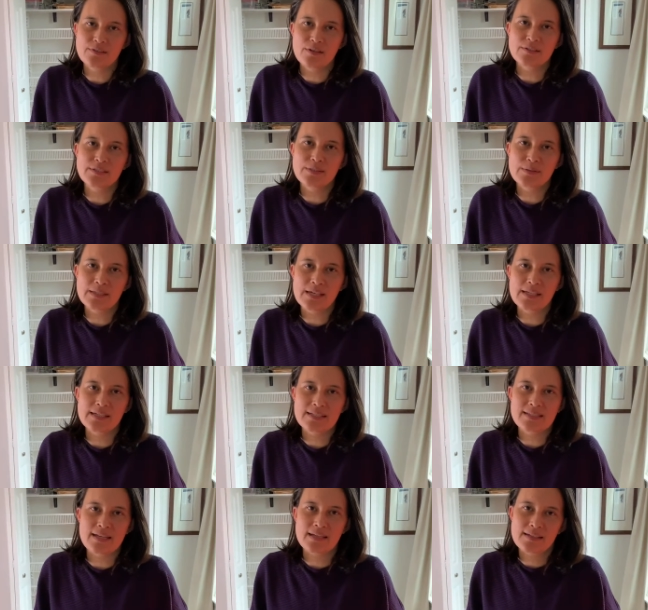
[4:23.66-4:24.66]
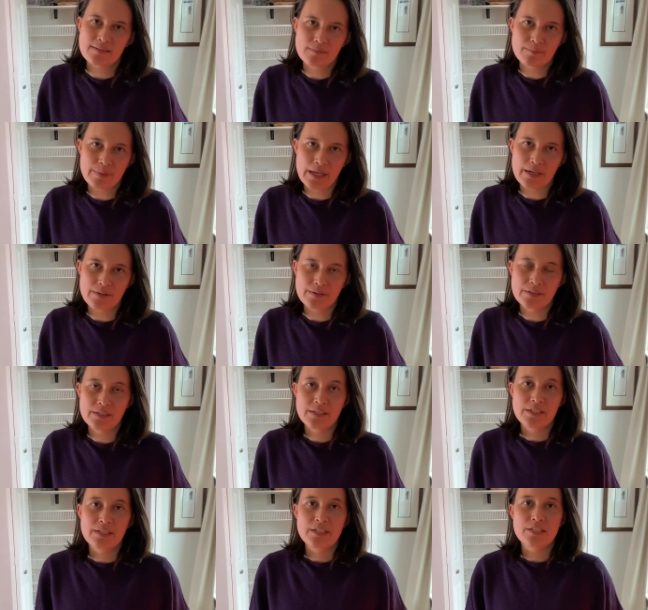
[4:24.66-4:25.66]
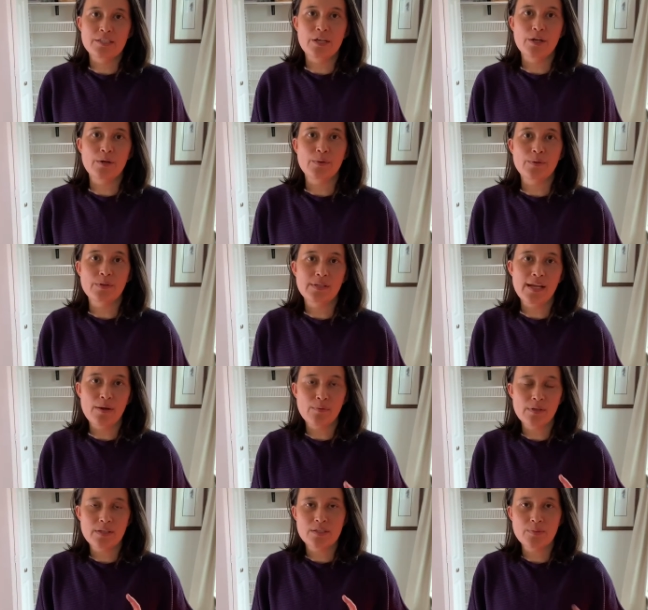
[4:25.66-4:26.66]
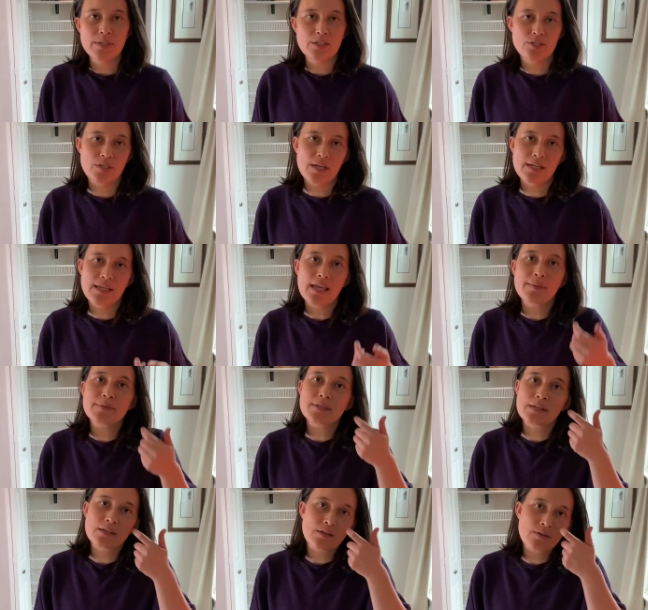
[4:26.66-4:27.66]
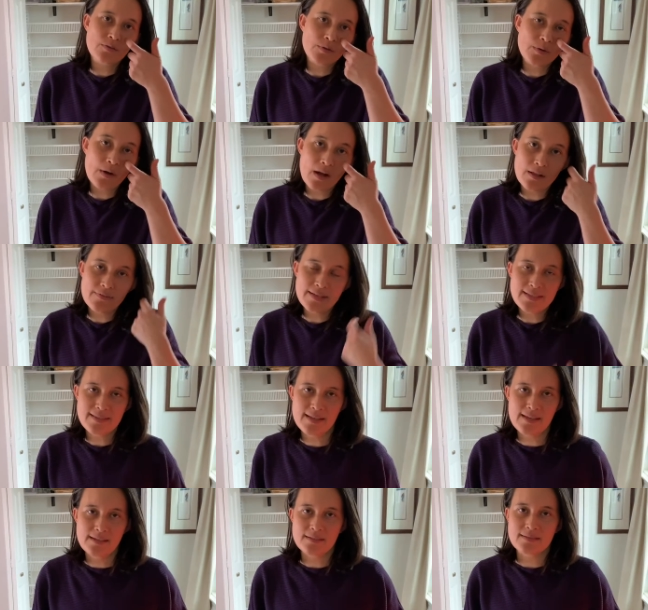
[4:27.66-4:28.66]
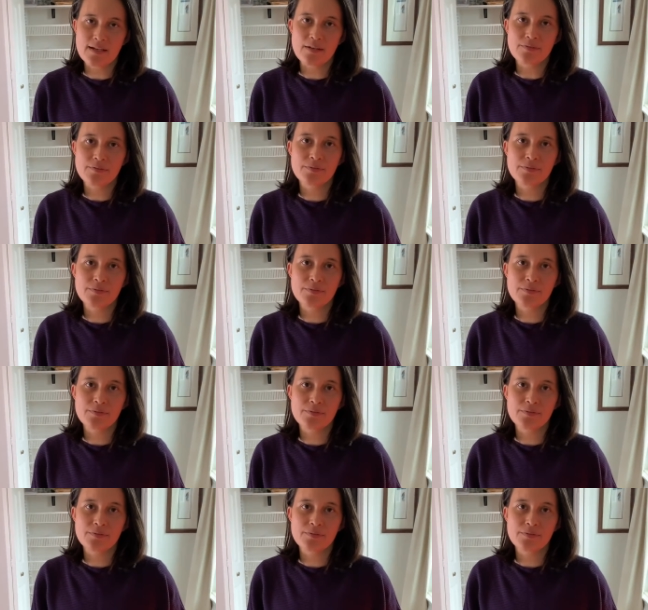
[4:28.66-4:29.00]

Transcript: deal with that in a second pile. So now we're going to switch, and Gabe is going to go through all of his hanging stuff.